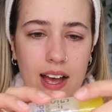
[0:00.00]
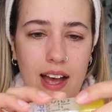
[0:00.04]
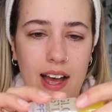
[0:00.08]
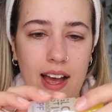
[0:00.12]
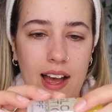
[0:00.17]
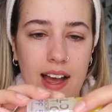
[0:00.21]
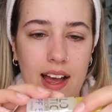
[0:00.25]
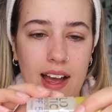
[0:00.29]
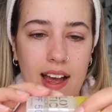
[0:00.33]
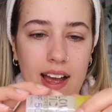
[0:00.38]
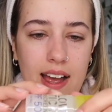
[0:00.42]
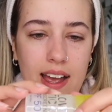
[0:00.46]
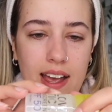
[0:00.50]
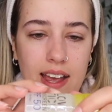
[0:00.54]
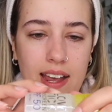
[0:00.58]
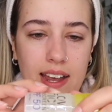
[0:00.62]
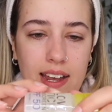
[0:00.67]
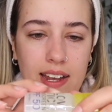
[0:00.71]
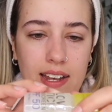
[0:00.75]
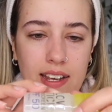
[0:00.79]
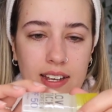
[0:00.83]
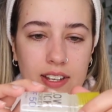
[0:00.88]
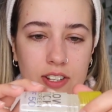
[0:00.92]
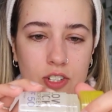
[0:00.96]

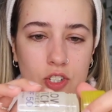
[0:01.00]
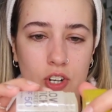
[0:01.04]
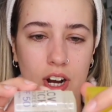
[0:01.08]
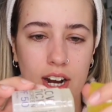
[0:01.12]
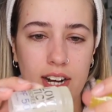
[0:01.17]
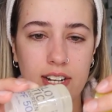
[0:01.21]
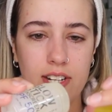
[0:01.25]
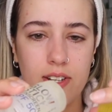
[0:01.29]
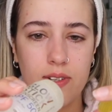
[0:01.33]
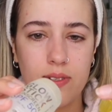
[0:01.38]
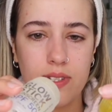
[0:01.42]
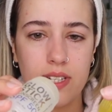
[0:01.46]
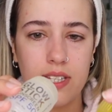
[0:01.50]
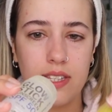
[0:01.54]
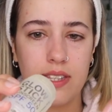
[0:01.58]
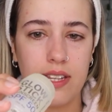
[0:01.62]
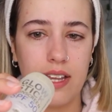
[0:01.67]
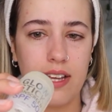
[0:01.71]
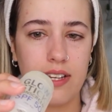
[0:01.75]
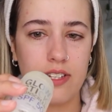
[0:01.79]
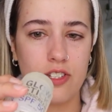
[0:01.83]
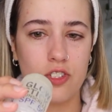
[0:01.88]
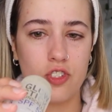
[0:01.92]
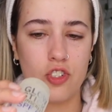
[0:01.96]
I tried using
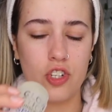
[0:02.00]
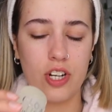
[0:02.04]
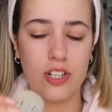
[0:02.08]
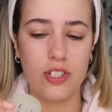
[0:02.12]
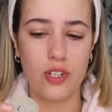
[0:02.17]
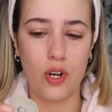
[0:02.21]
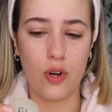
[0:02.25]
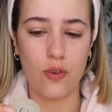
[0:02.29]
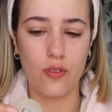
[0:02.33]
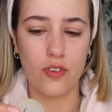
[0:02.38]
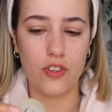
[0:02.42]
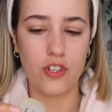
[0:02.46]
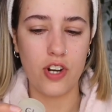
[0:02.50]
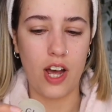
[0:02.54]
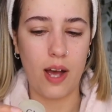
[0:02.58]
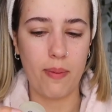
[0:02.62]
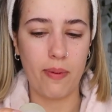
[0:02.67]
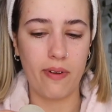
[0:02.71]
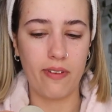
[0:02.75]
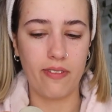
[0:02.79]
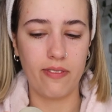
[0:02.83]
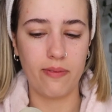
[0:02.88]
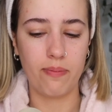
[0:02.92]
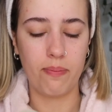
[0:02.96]
this just over
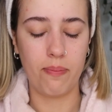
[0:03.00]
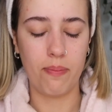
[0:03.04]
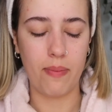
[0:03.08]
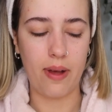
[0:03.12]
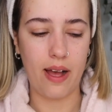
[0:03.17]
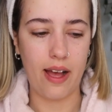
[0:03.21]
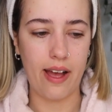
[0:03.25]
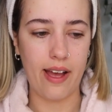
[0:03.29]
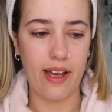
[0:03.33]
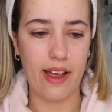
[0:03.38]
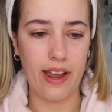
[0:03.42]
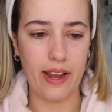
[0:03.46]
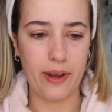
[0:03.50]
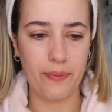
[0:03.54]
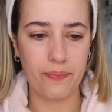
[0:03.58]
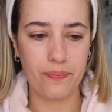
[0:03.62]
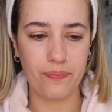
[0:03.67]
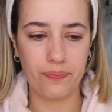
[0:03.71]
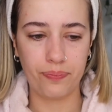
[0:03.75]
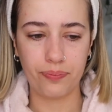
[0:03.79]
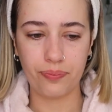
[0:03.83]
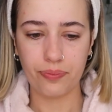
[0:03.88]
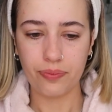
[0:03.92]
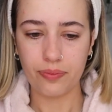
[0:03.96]
top of
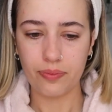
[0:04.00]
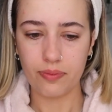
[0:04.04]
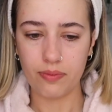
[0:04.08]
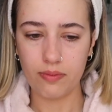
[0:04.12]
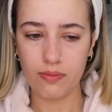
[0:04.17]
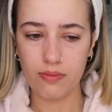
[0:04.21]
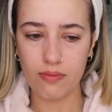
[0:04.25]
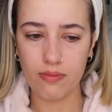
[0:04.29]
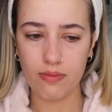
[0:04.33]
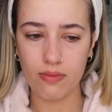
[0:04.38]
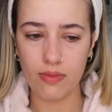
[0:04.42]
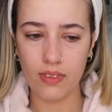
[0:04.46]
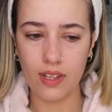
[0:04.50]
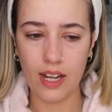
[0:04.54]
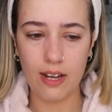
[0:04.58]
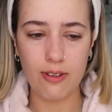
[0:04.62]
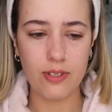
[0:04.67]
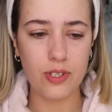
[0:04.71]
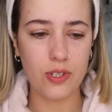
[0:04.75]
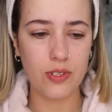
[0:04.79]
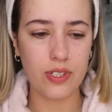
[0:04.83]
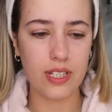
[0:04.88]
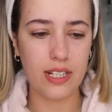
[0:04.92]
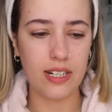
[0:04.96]
my, I
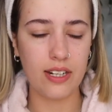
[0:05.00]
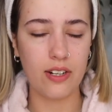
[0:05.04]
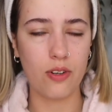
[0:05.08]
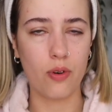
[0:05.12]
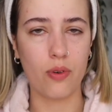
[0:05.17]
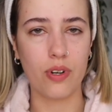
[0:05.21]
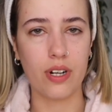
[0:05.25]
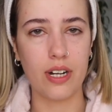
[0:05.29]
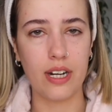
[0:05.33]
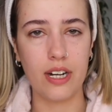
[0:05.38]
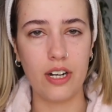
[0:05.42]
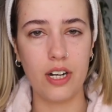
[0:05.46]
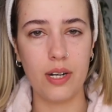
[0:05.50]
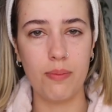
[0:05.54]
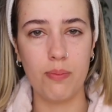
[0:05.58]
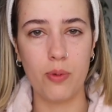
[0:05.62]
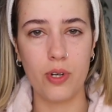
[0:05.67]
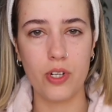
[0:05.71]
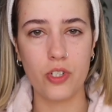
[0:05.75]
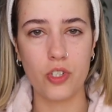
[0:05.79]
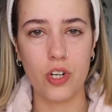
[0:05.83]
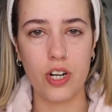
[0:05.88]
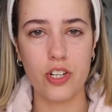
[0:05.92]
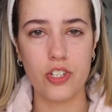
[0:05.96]
was using an ordinary
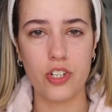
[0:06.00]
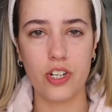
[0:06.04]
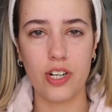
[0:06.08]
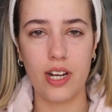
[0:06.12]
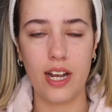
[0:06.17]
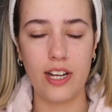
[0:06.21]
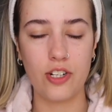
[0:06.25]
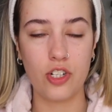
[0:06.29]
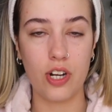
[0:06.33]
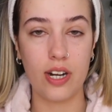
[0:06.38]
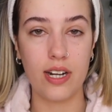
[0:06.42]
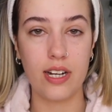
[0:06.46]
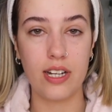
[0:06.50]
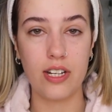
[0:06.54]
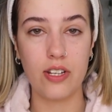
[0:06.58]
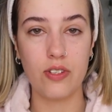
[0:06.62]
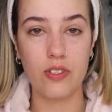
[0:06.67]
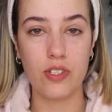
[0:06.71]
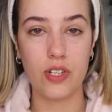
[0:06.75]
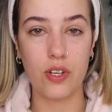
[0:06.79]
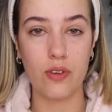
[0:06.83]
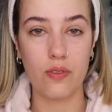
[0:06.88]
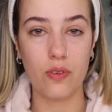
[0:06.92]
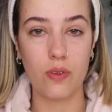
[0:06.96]
moisturizer. I tried it
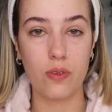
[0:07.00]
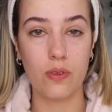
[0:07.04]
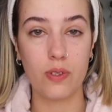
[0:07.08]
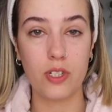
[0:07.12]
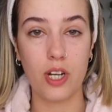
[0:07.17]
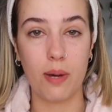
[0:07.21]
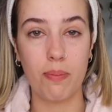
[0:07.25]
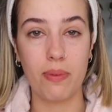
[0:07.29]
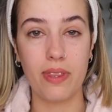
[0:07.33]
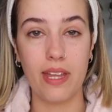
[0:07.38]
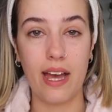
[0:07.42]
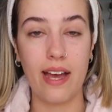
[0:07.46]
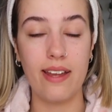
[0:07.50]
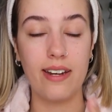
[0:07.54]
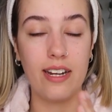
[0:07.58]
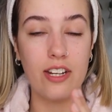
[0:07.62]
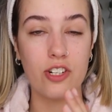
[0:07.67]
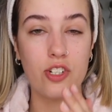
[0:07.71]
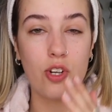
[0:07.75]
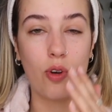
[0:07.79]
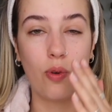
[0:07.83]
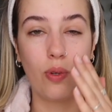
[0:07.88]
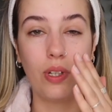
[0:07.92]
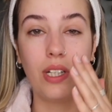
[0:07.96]
using over top of that and
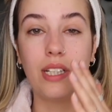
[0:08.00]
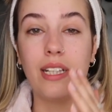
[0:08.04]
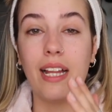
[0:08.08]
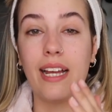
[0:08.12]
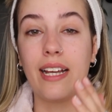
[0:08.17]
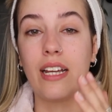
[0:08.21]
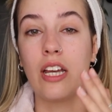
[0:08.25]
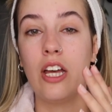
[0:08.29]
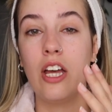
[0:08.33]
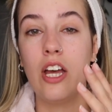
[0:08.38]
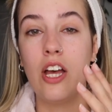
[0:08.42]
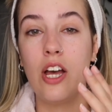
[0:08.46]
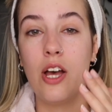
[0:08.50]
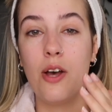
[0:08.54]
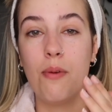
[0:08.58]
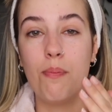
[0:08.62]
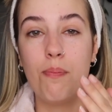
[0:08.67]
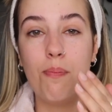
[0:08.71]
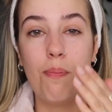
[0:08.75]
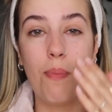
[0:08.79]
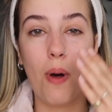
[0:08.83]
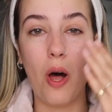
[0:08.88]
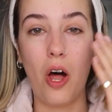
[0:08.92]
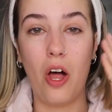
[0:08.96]
it totally like
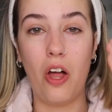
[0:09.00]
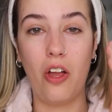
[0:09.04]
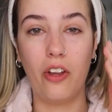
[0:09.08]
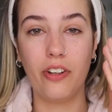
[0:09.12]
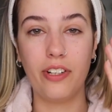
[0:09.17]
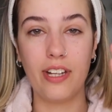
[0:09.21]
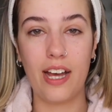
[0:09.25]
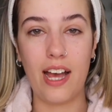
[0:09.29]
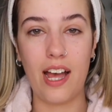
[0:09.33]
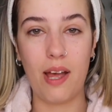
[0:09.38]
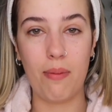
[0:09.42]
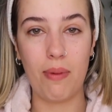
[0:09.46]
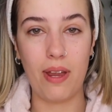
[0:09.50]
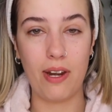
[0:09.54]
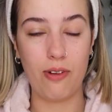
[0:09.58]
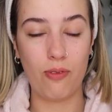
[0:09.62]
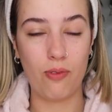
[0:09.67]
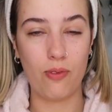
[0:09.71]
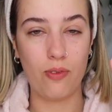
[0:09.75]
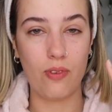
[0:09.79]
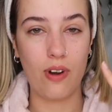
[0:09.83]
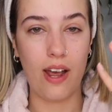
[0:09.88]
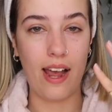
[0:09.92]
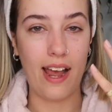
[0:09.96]
balled up
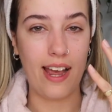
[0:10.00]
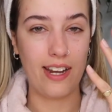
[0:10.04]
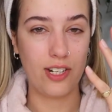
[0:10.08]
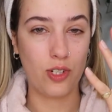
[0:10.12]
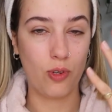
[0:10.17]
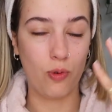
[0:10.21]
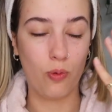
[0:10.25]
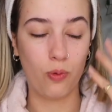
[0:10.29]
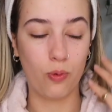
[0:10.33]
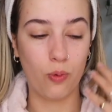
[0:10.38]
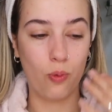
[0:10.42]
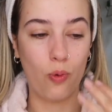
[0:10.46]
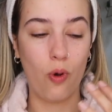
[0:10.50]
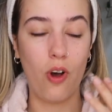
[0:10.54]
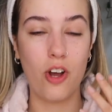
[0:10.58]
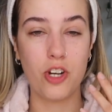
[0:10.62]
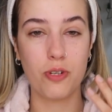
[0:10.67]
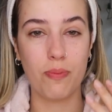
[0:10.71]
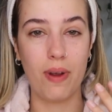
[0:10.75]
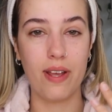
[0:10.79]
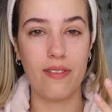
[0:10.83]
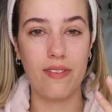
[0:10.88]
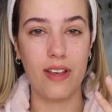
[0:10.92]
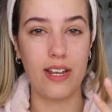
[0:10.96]
and I had to
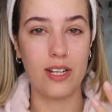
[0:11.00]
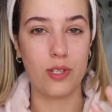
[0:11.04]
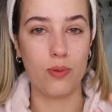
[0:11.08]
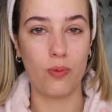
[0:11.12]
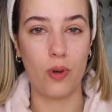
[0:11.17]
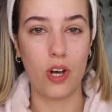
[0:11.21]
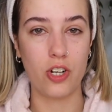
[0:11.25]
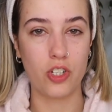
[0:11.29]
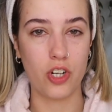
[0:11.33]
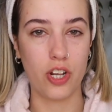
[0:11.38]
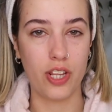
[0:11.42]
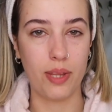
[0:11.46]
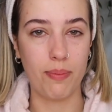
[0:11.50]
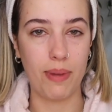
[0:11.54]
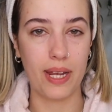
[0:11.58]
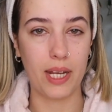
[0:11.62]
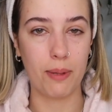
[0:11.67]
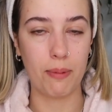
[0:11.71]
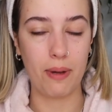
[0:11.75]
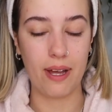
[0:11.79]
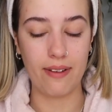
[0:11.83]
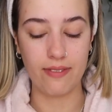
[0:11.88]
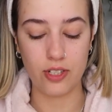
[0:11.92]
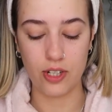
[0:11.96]
wash my face, wash all the
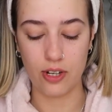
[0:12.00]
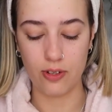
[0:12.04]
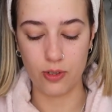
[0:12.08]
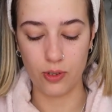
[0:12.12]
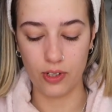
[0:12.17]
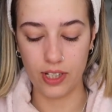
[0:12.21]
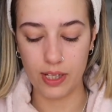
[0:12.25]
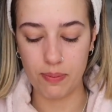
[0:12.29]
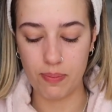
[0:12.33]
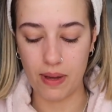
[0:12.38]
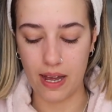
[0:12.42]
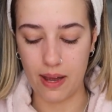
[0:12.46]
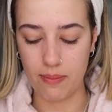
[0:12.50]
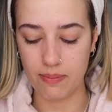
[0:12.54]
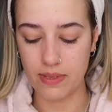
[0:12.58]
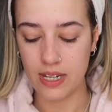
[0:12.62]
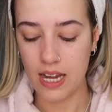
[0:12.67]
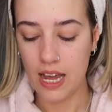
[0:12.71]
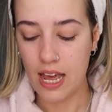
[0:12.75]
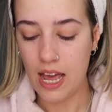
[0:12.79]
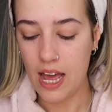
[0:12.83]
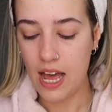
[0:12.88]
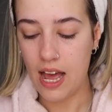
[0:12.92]
makeup off, so I was really bummed.